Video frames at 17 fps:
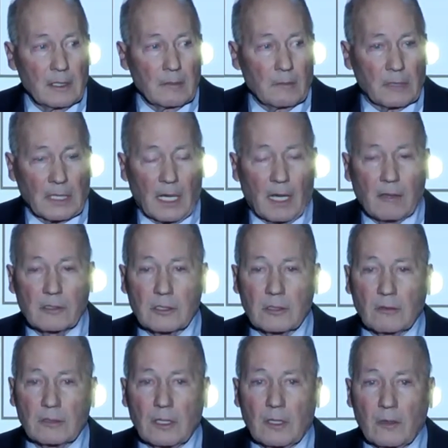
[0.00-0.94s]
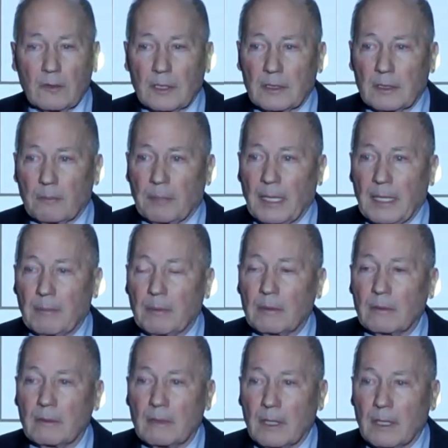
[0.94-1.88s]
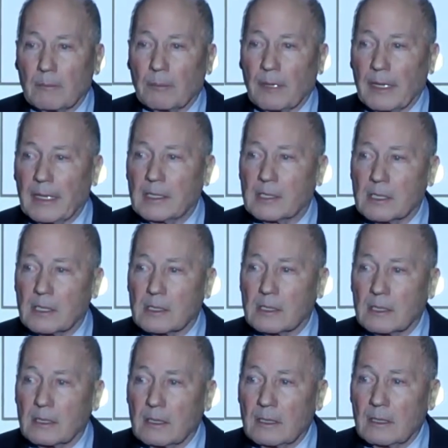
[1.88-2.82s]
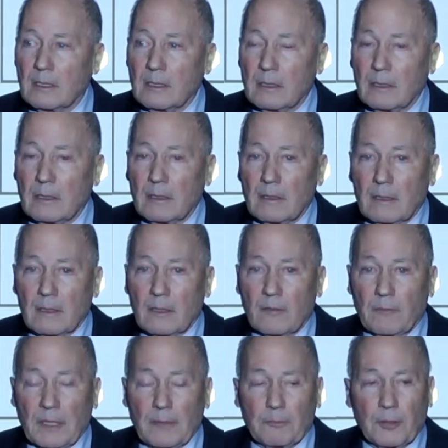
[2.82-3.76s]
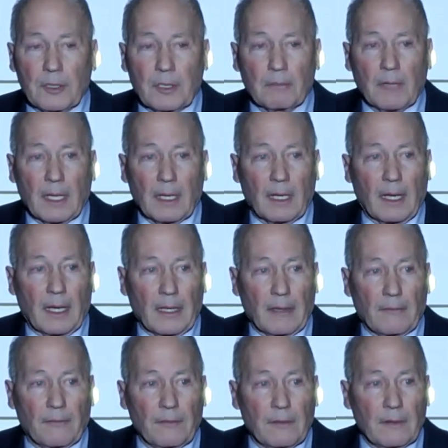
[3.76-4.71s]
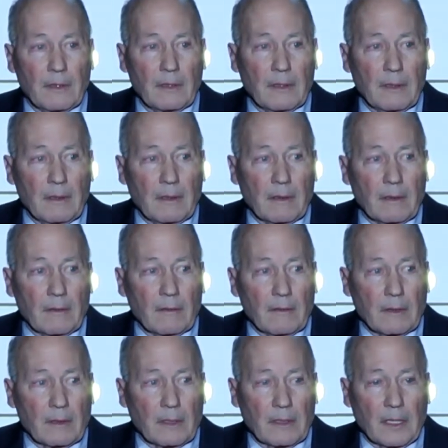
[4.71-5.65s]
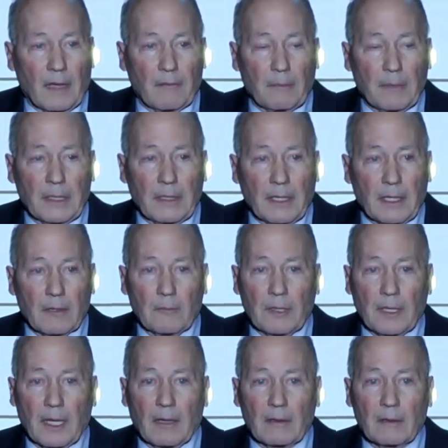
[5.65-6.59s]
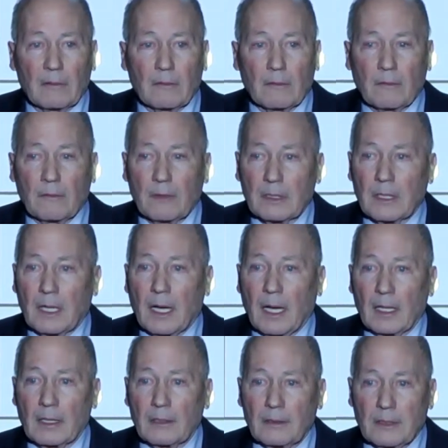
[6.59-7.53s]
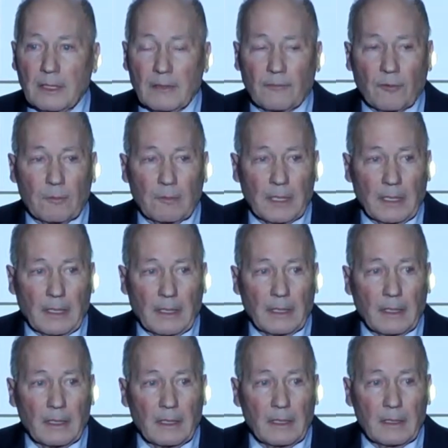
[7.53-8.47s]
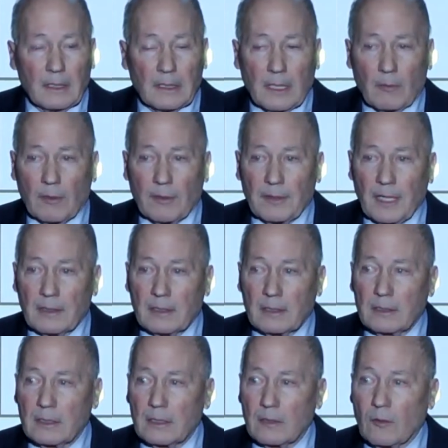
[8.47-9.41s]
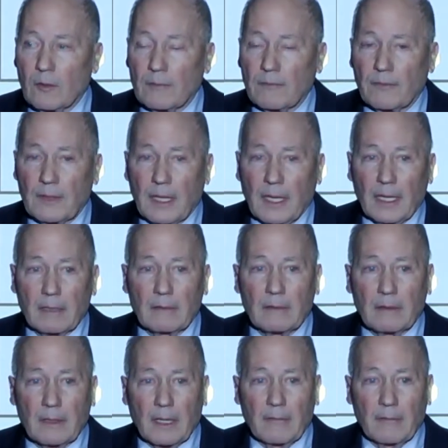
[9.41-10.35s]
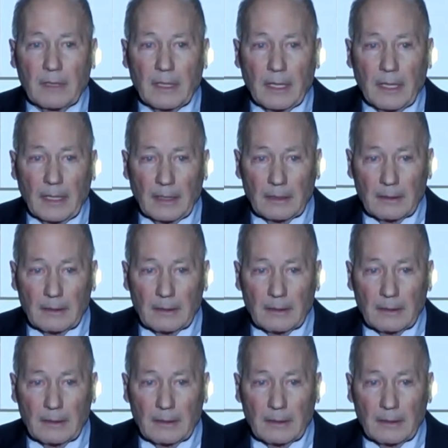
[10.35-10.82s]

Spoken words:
But I also know that the people and places who've been put in my life could not have been here without what God did for me. And I want to thank the good Lord for that every day.